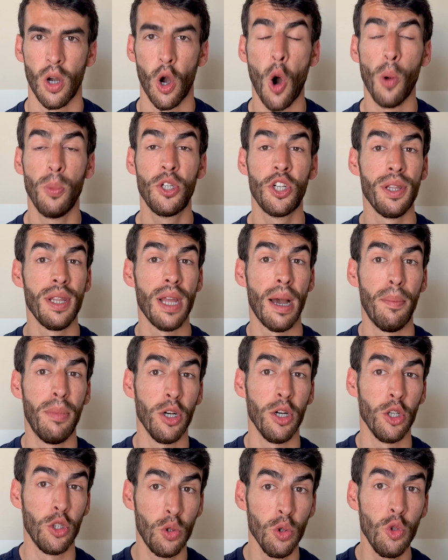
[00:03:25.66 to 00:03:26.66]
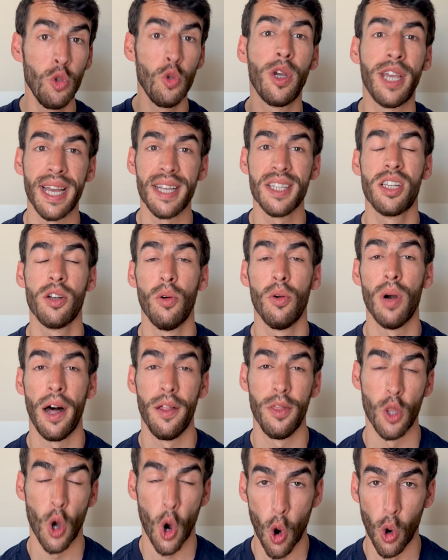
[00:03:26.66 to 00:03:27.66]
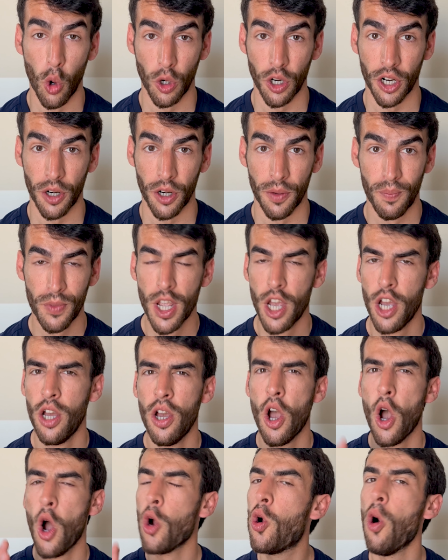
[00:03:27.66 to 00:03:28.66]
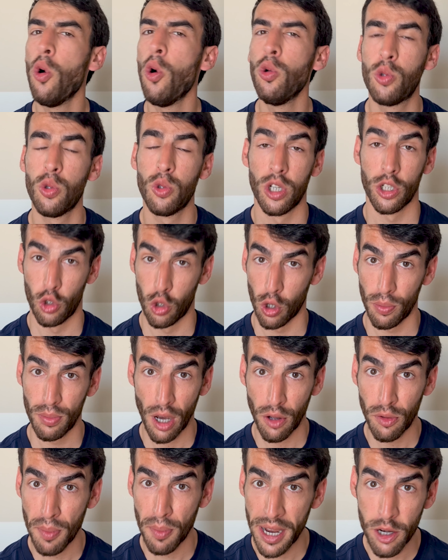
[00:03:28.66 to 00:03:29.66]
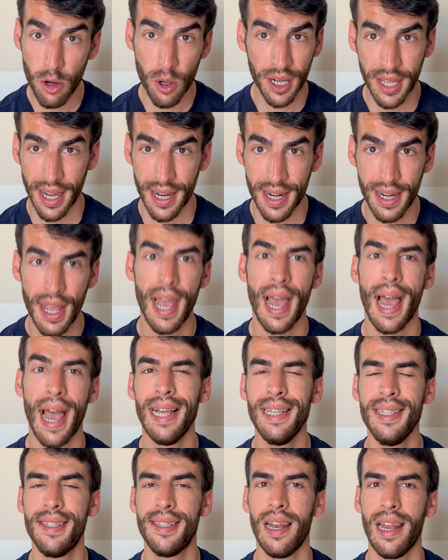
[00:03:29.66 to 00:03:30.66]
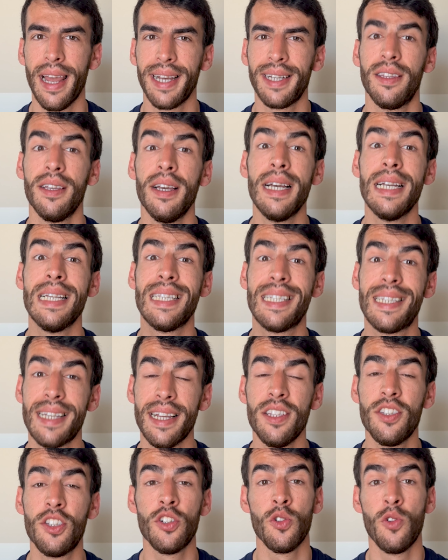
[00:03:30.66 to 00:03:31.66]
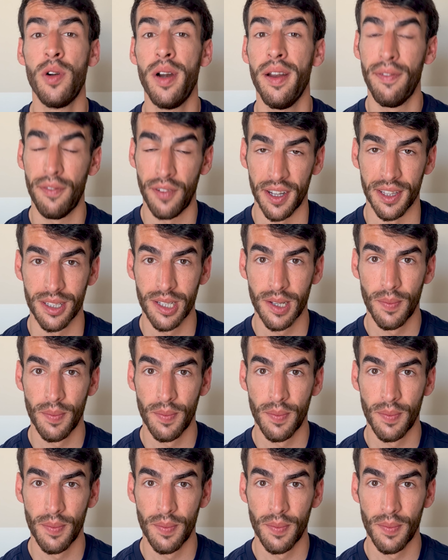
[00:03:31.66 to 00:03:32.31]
Option number 2 to cancel an order. Go to the drop-down menu again and select Send Refund.